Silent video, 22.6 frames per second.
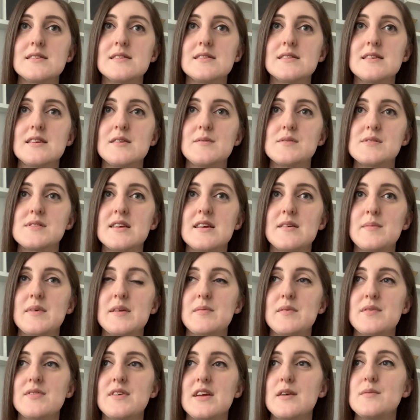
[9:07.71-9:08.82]
he
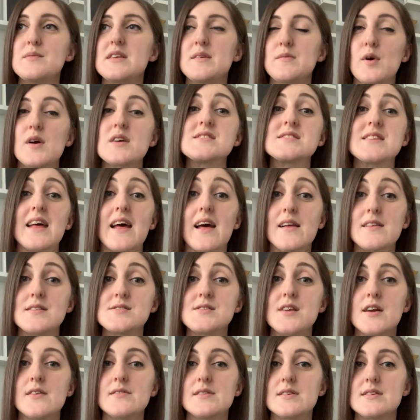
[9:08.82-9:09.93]
works in the health
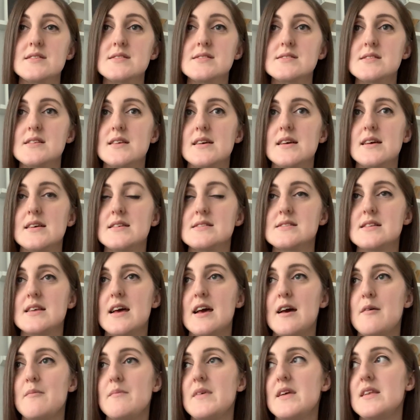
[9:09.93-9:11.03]
service as
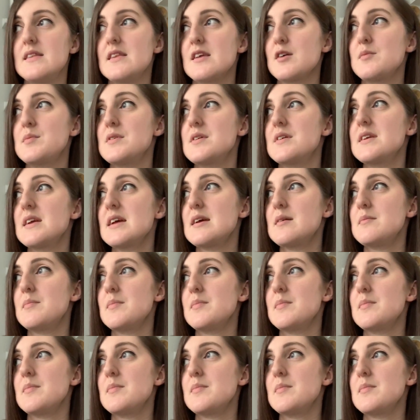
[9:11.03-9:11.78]
in the community,